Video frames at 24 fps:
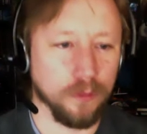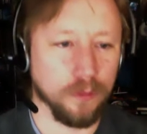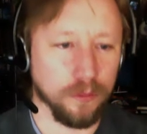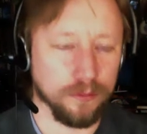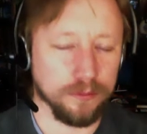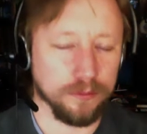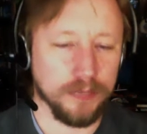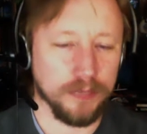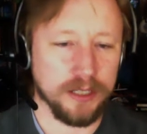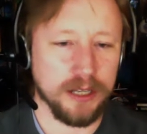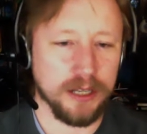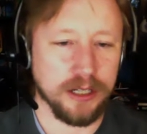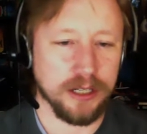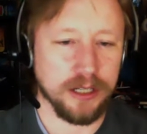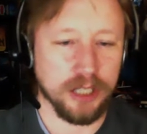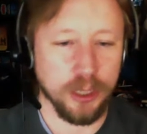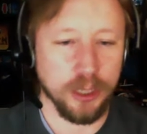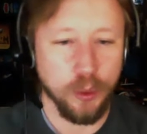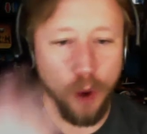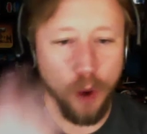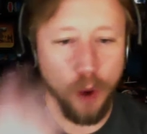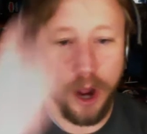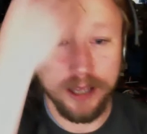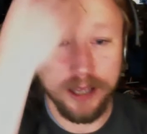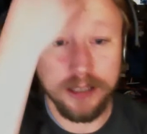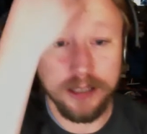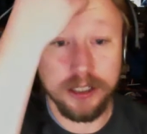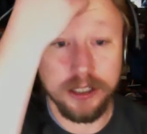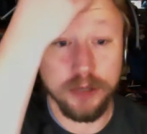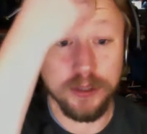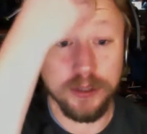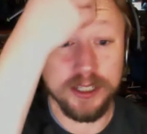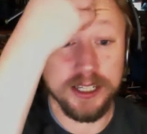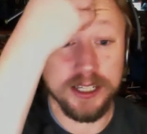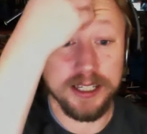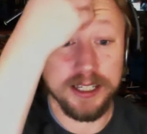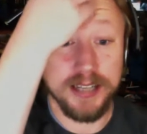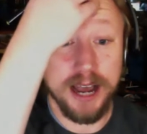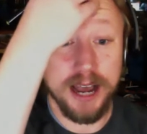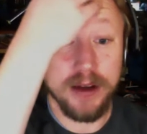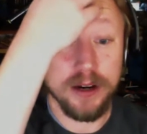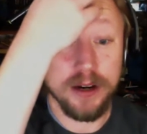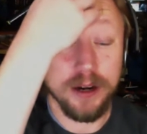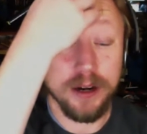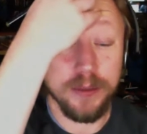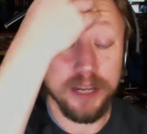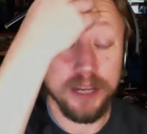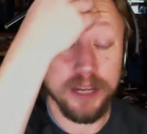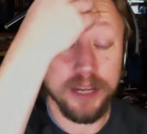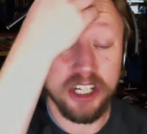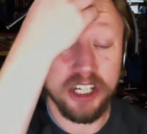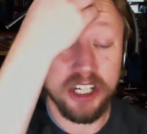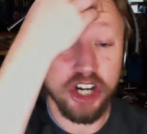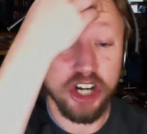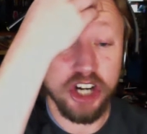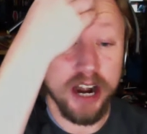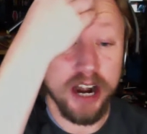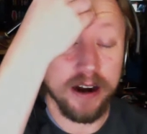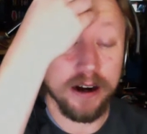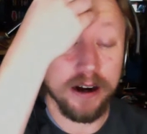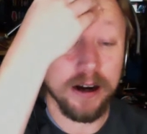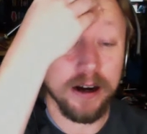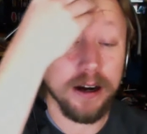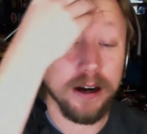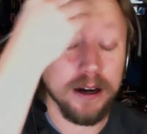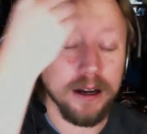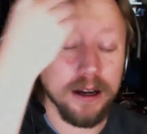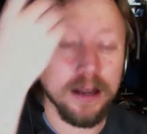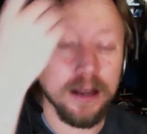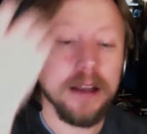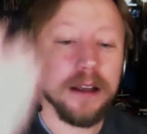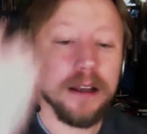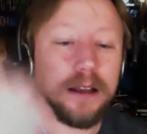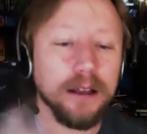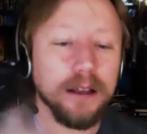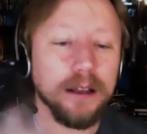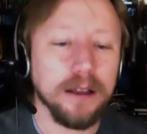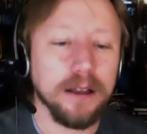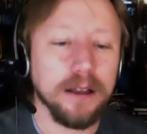essentially walk into and sit down in a big chair. Mm-hmm.